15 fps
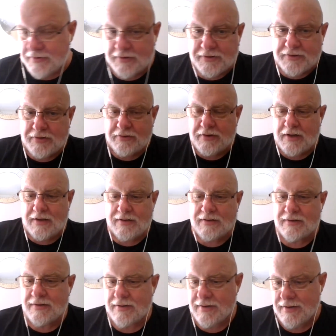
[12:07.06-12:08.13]
two days
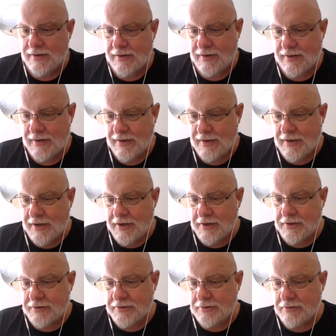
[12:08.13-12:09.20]

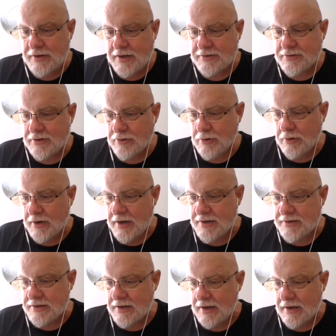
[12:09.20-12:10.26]
to the
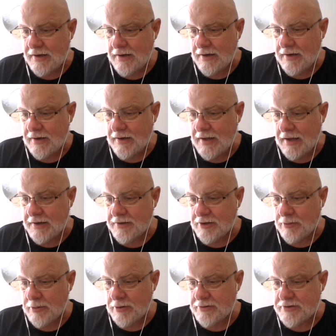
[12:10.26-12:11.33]
coronation, and can
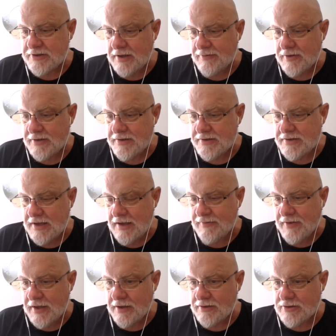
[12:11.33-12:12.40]
007 save
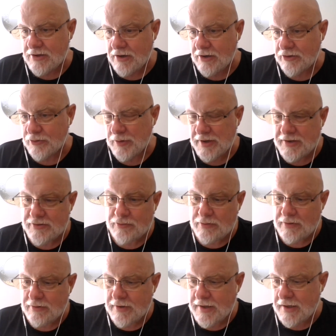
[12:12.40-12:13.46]
King Charles? Well,
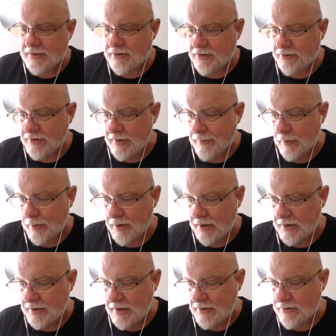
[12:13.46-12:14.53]
King Charles never really
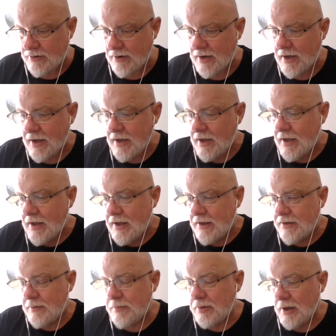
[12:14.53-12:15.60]
in danger.
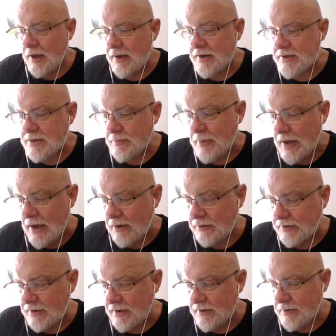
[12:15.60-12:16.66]
The plot is
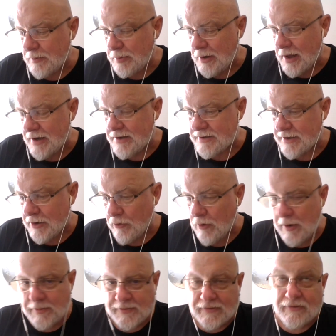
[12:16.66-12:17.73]
like
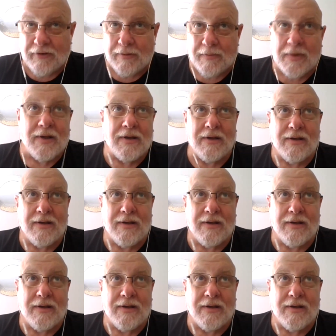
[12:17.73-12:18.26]
ripped from